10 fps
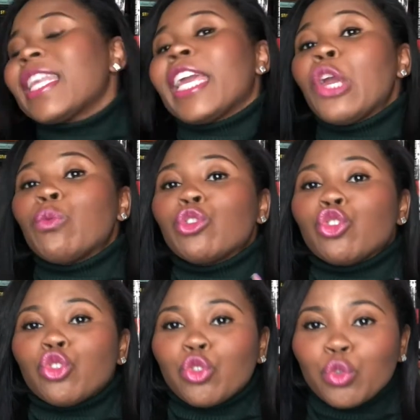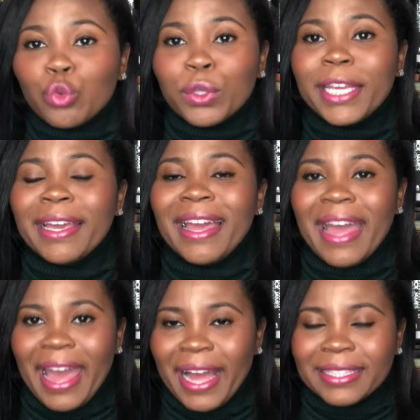Like, it was truly an
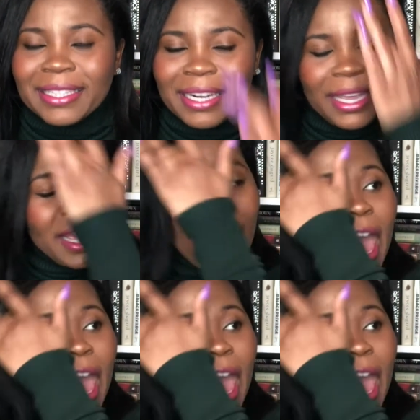accident.